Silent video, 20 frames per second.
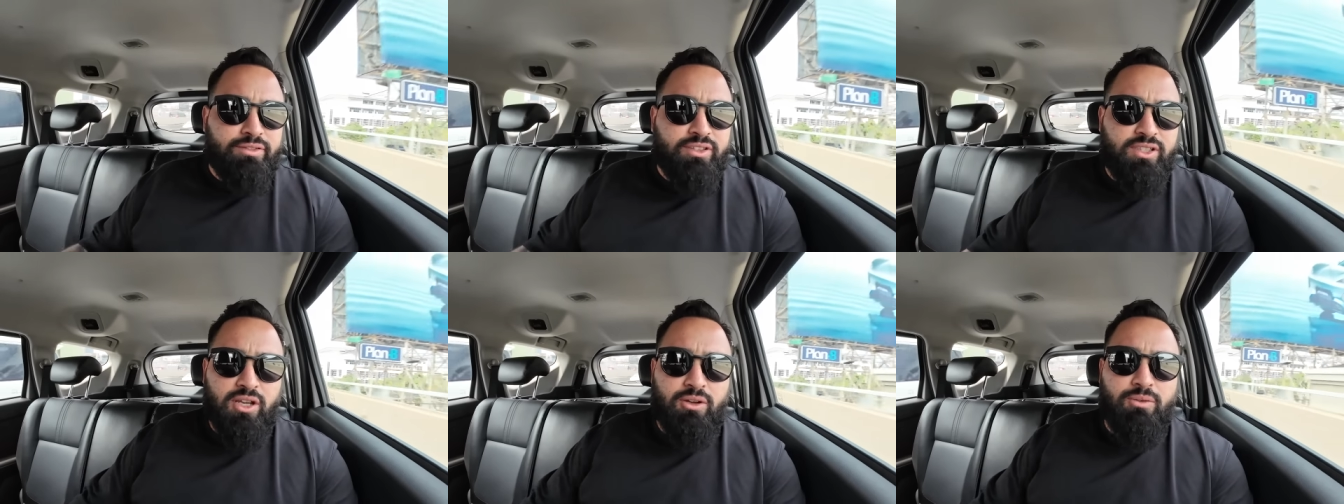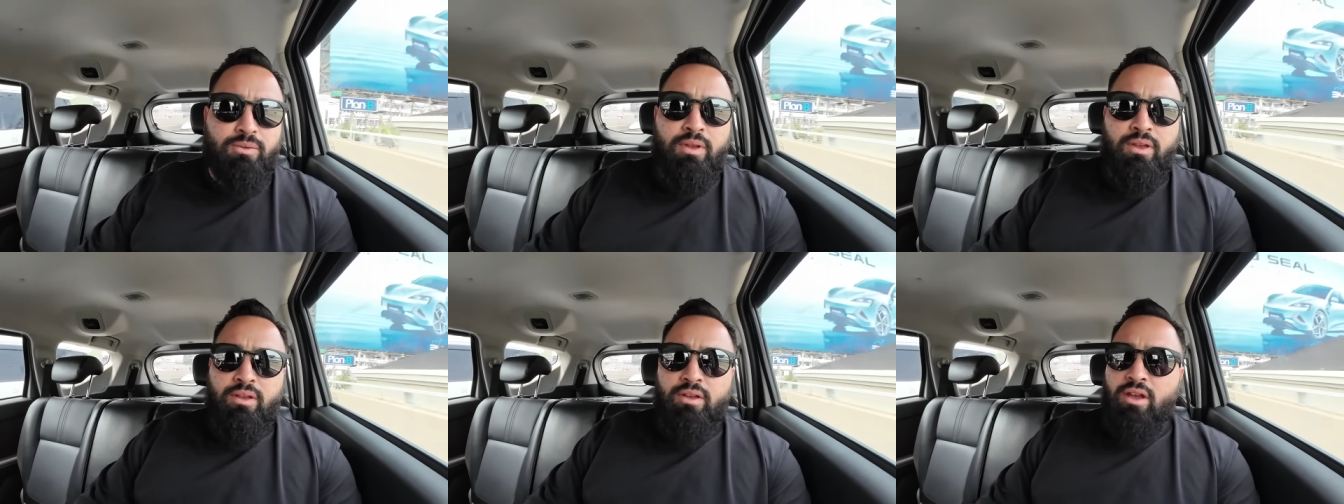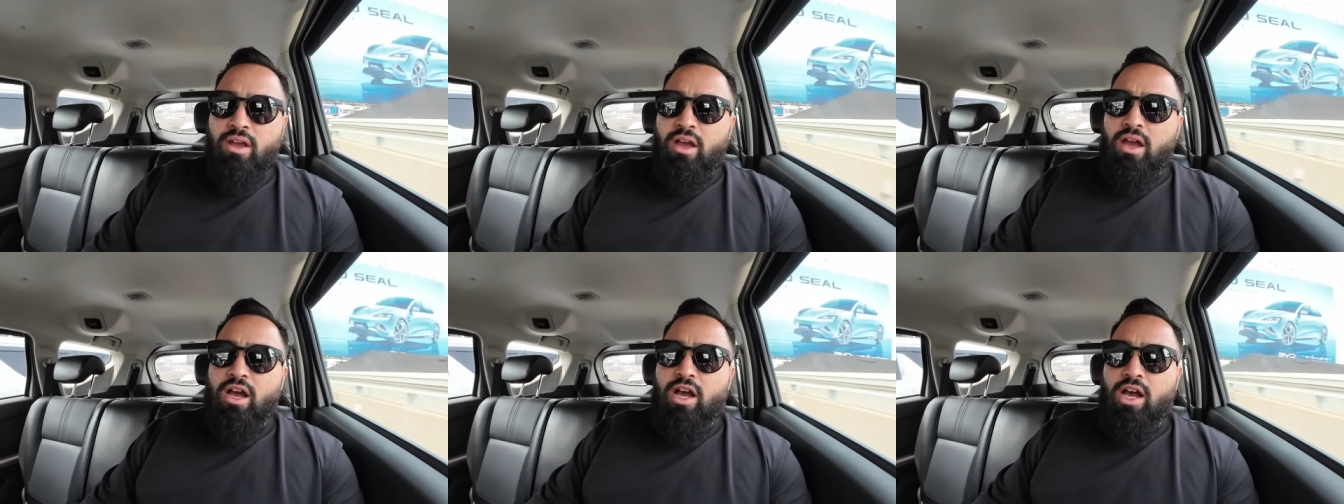So
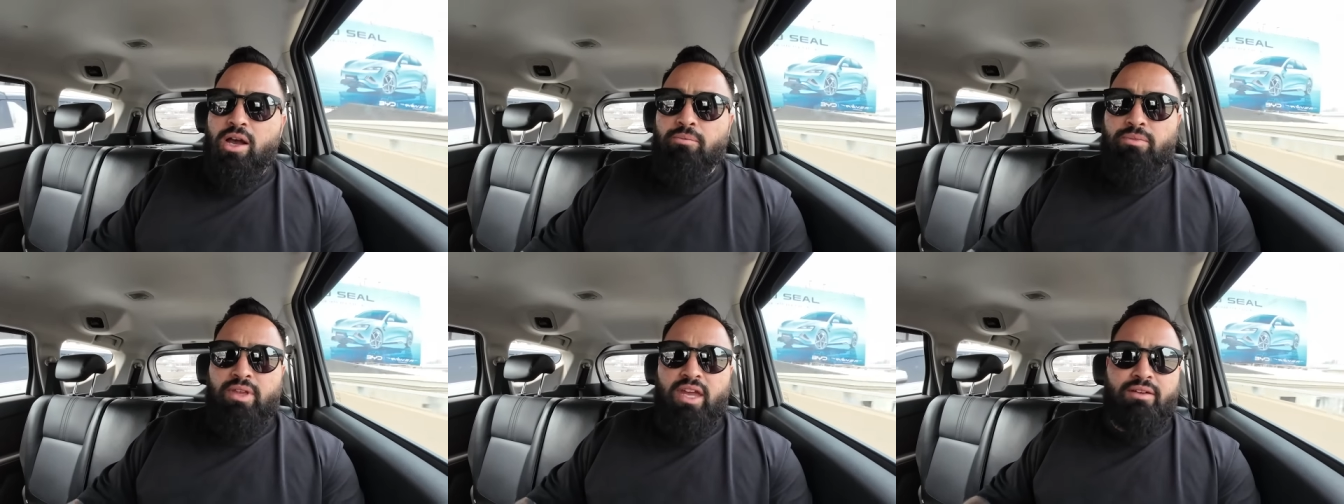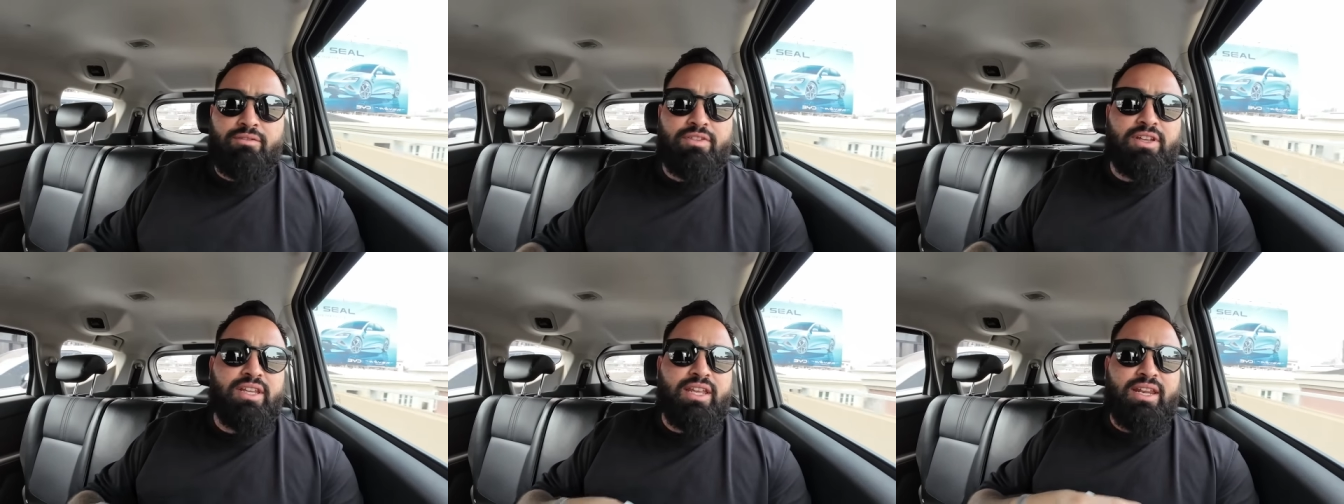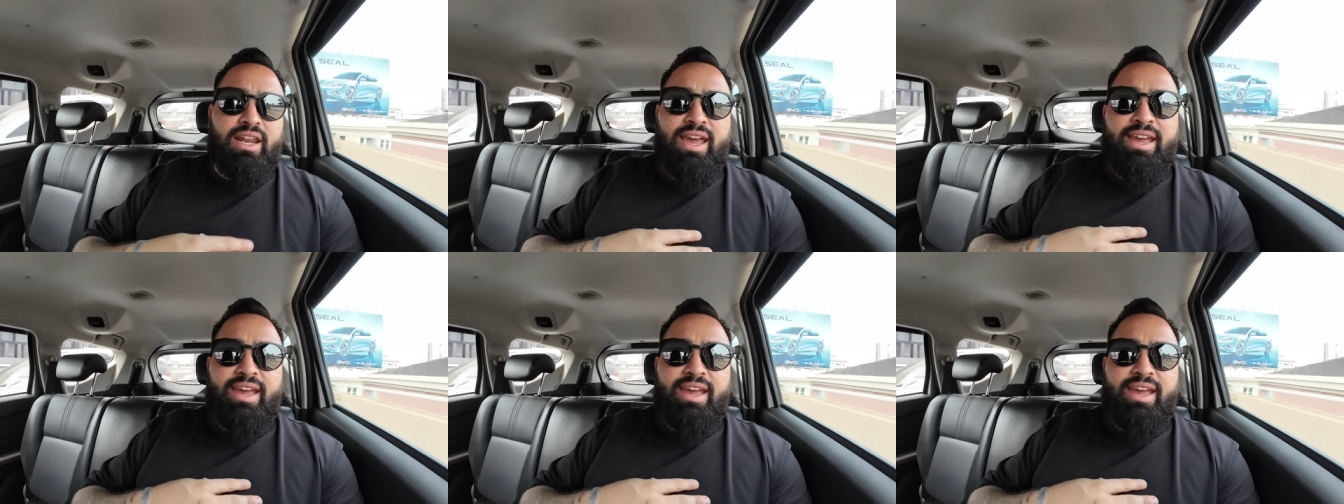they even did